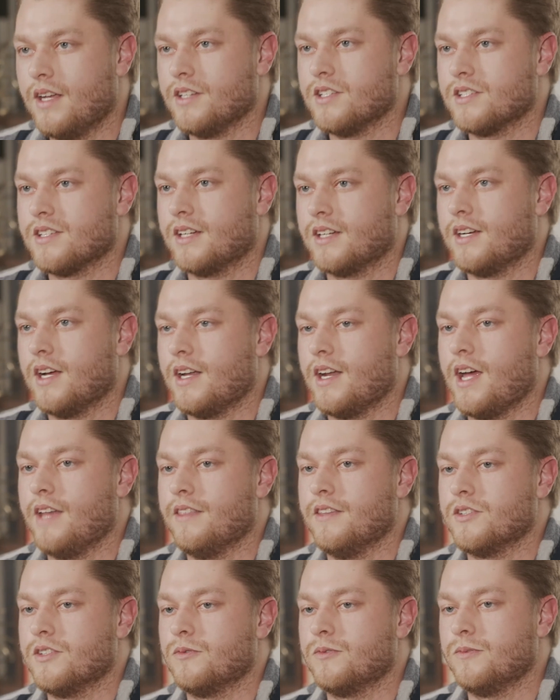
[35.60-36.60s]
just like kind of
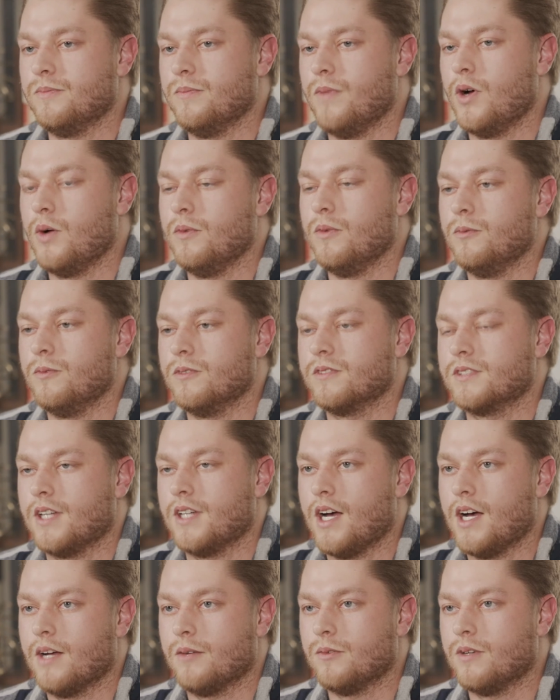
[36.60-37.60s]
had this moment with
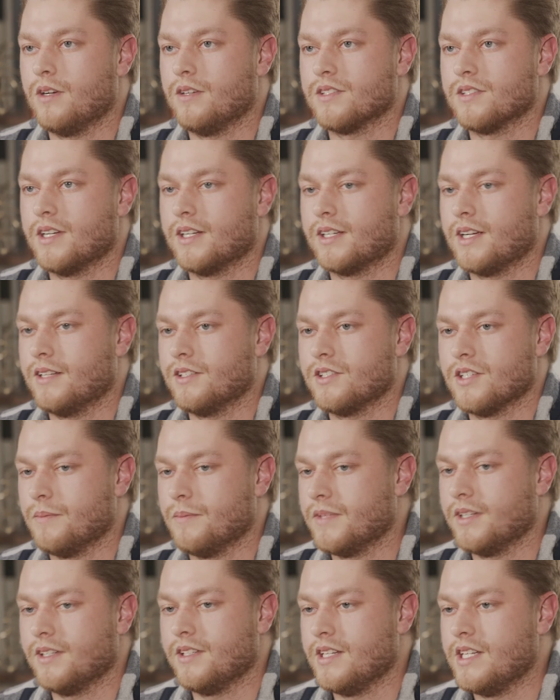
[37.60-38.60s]
God where I was like,
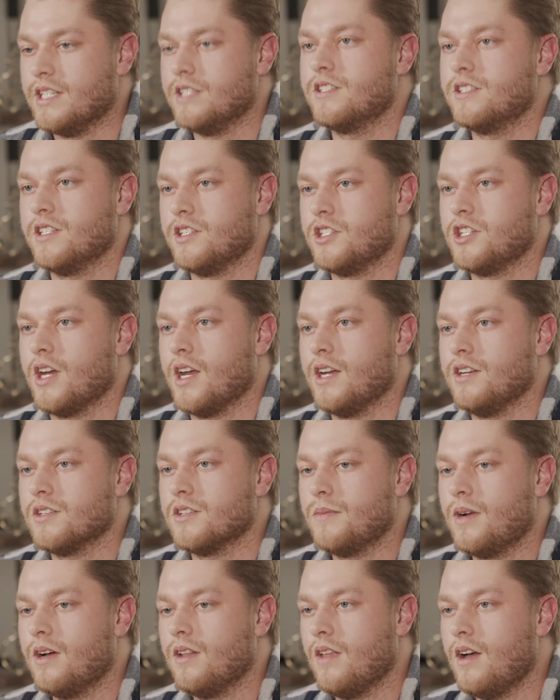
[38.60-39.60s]
something needs to change
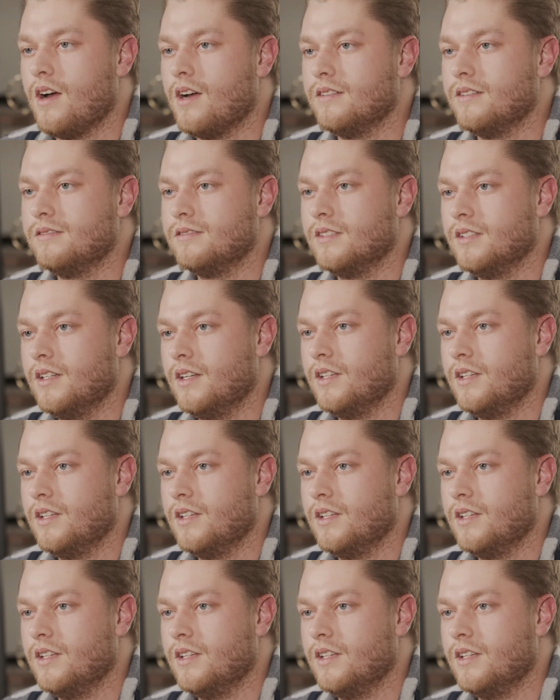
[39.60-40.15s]
in my life.